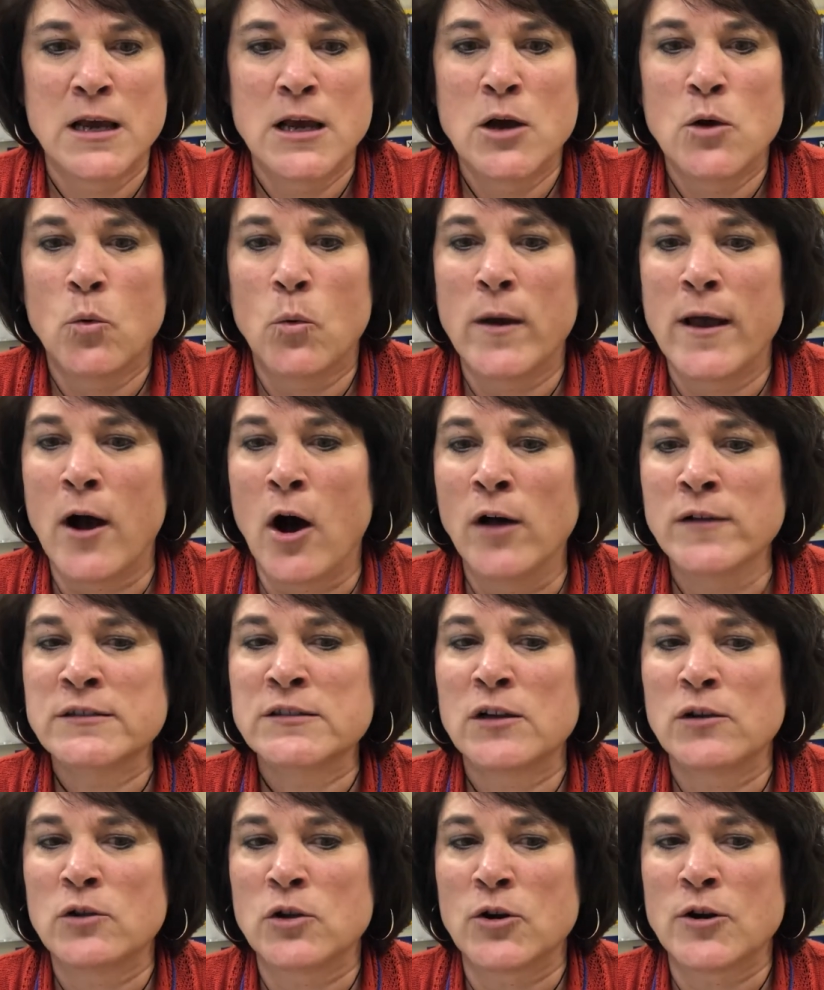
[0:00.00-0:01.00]
We also
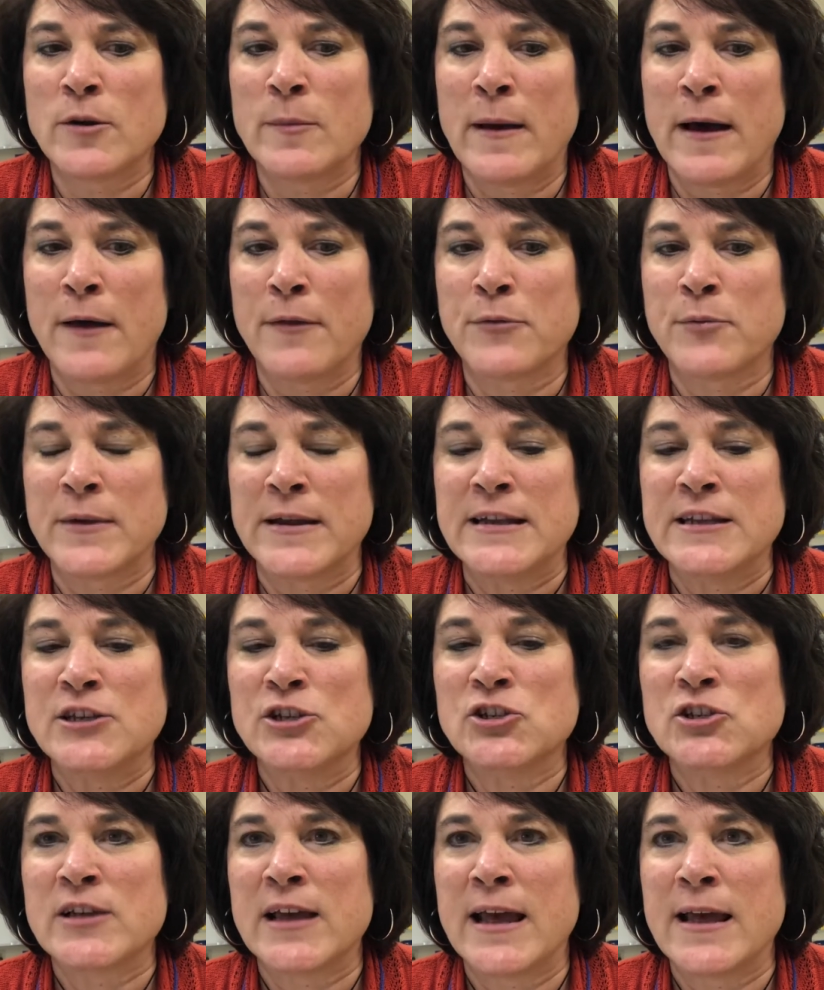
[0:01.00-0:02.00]
learned about 3D
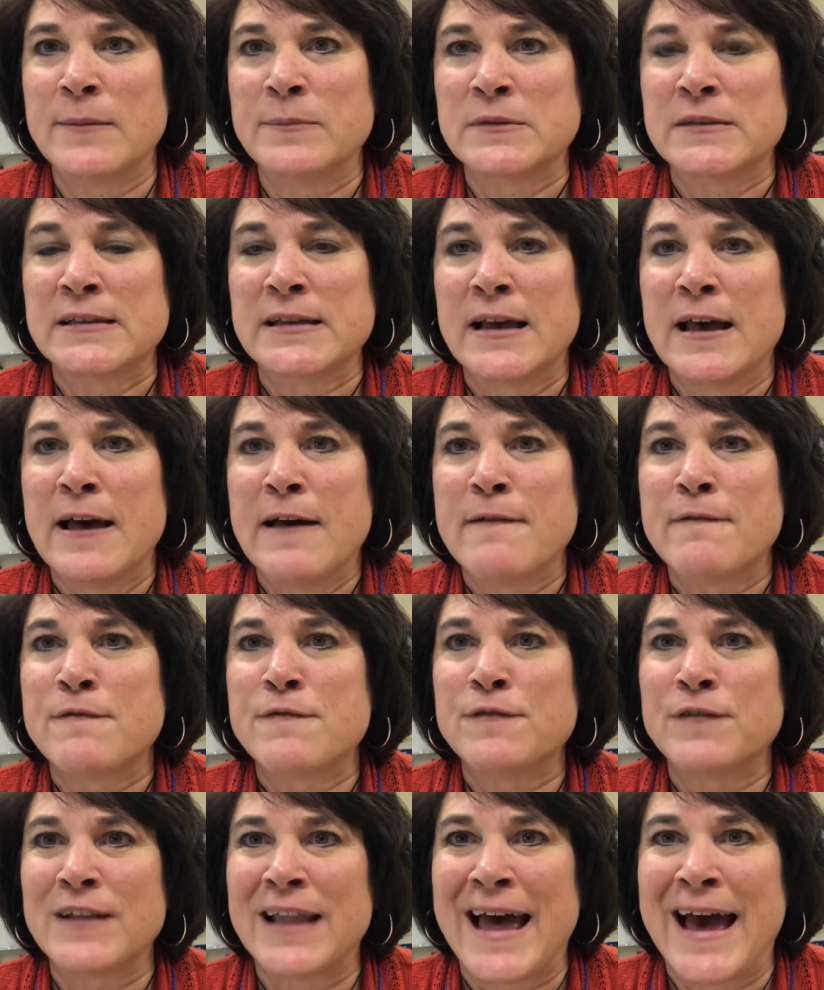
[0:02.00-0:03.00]
shapes,
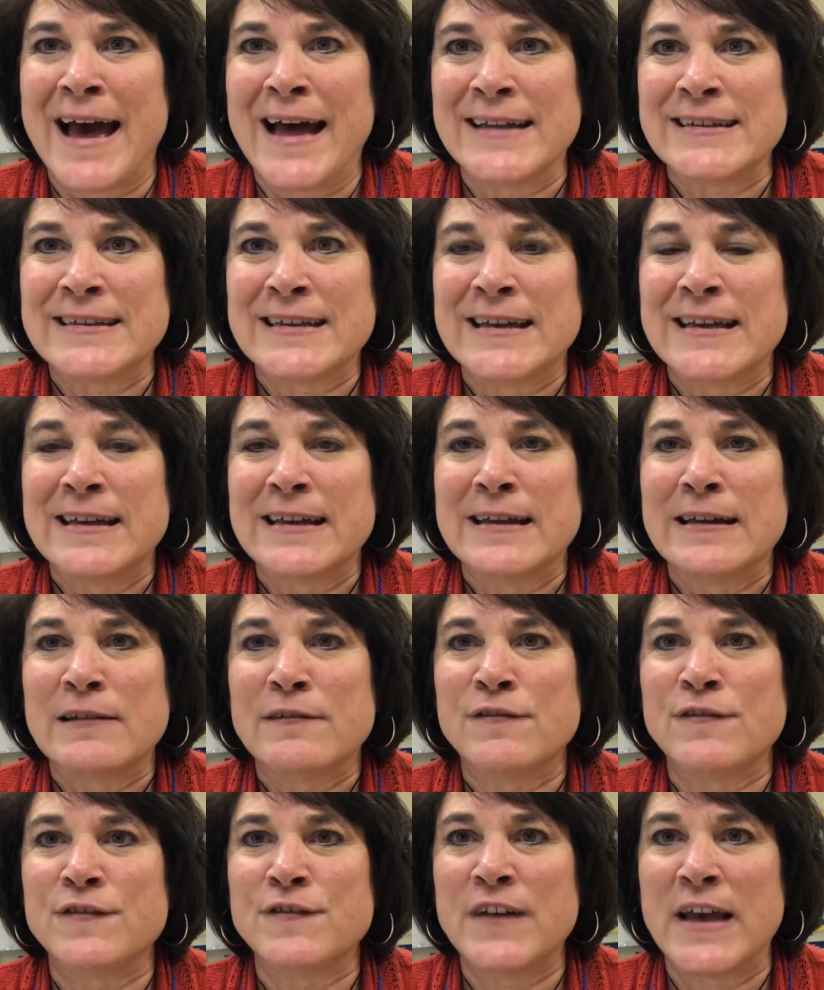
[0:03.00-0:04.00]
flat
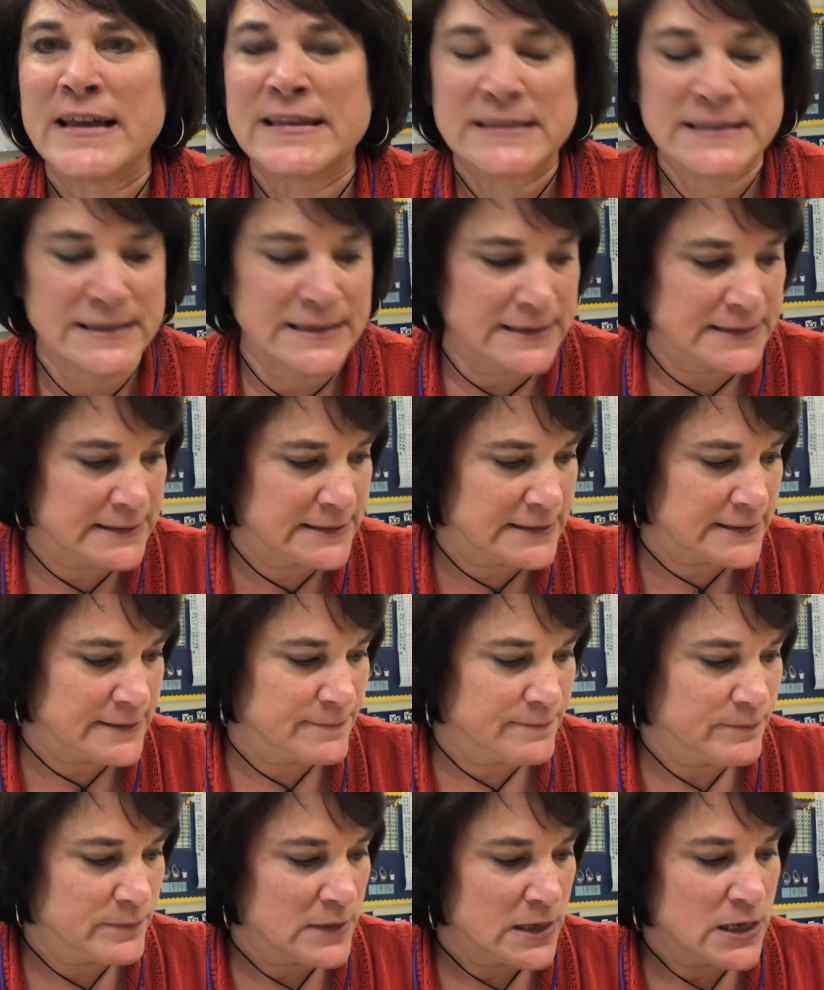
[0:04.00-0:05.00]
faces.
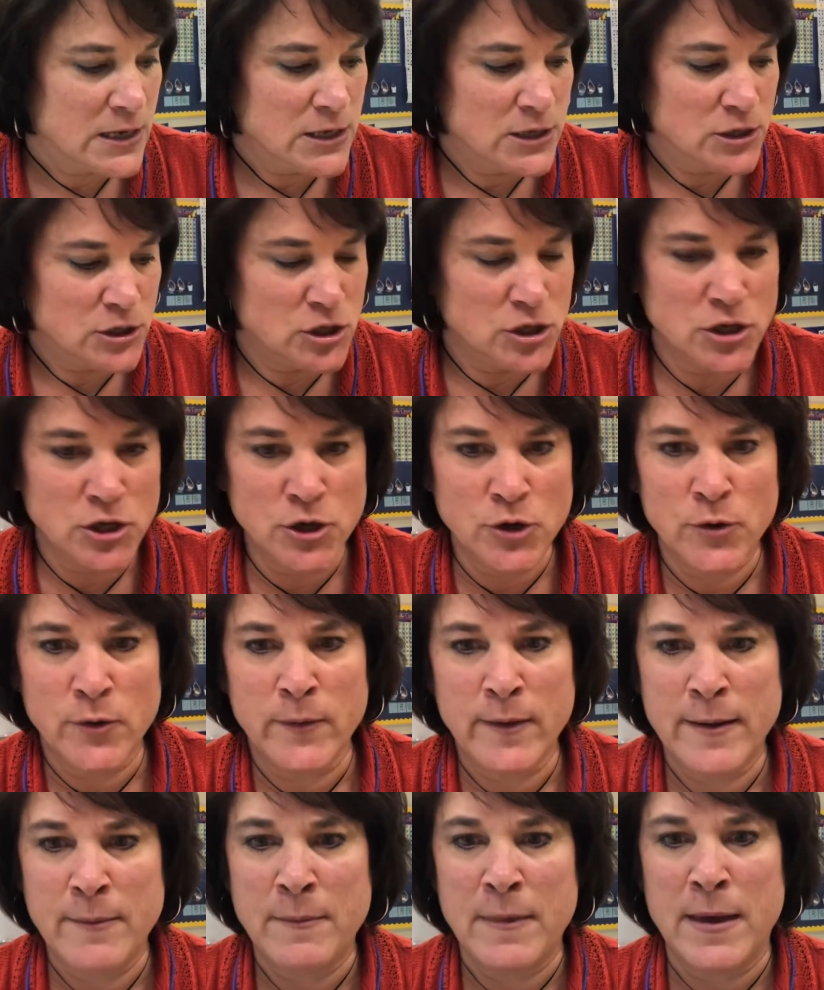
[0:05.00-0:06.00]
Do you
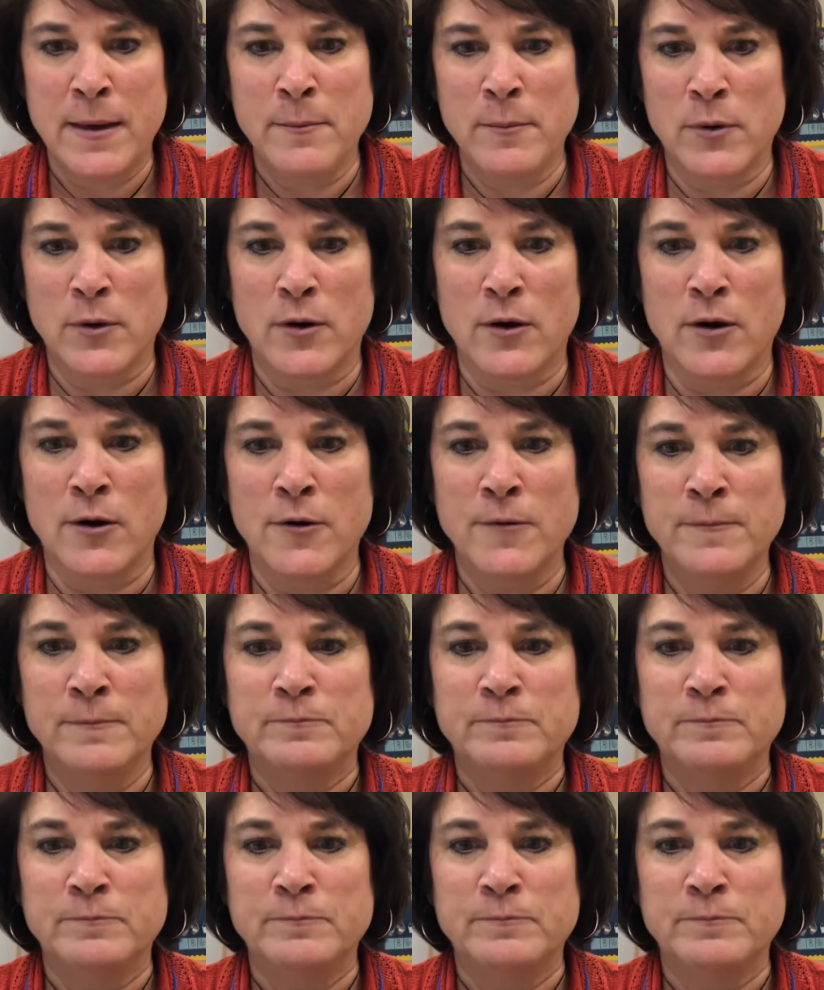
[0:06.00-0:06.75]
remember